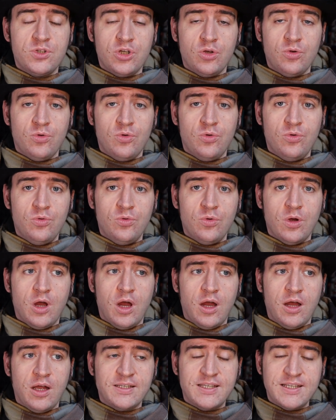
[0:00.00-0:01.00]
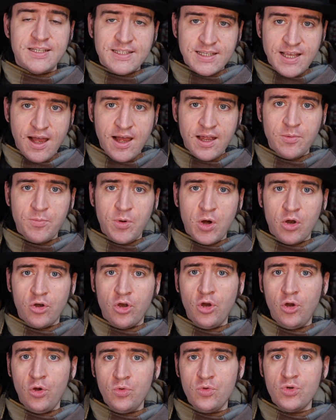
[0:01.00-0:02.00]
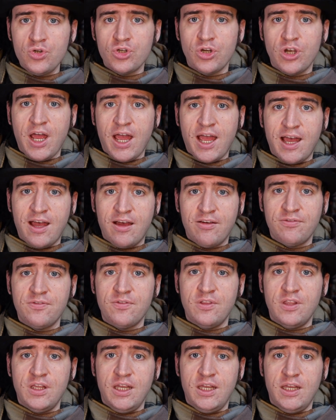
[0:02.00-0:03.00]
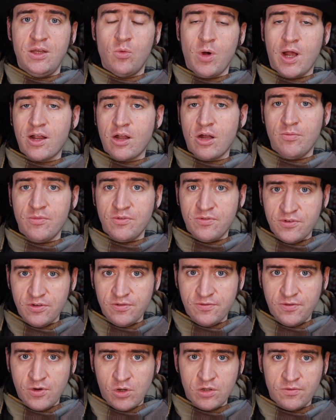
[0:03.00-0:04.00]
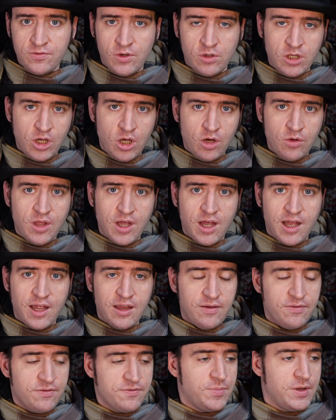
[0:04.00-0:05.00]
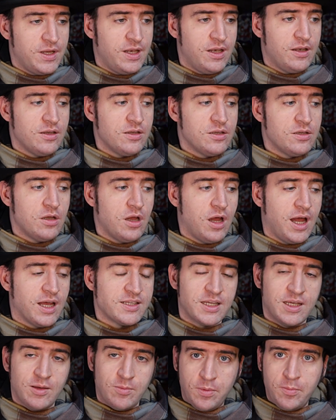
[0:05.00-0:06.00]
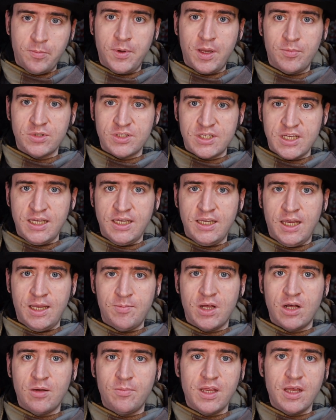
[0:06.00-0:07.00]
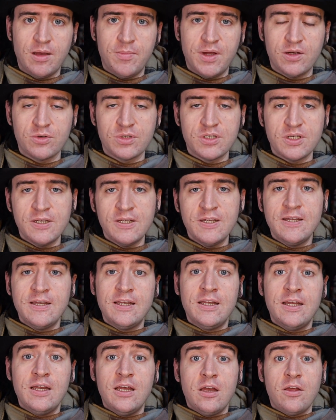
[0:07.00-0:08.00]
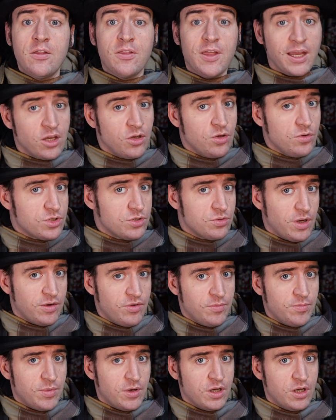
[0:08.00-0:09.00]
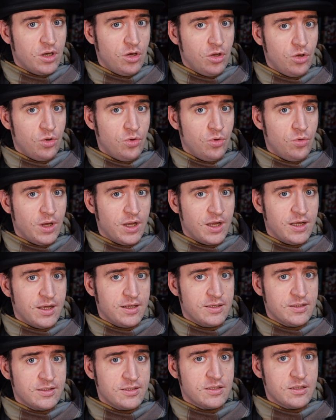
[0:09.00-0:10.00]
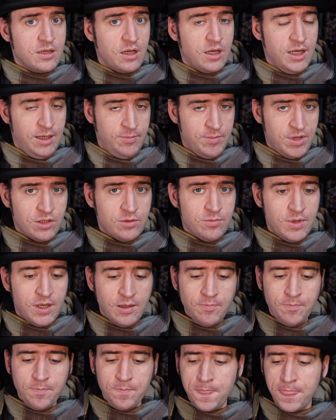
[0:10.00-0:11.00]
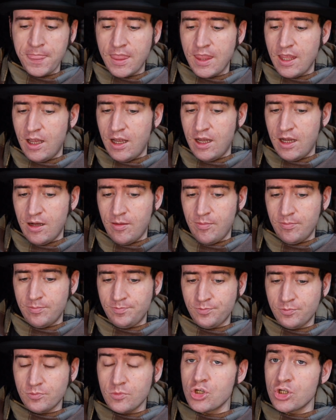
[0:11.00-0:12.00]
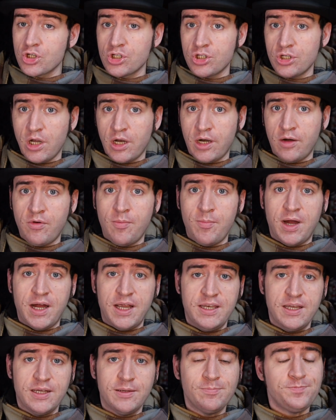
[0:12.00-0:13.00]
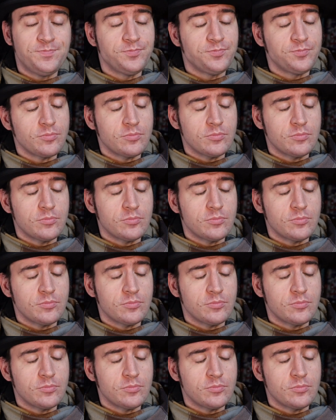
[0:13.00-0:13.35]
to decide upon who should have the Wacom folio that I've been asking people to email me about. Thank you to everybody who has emailed me. Just a reminder.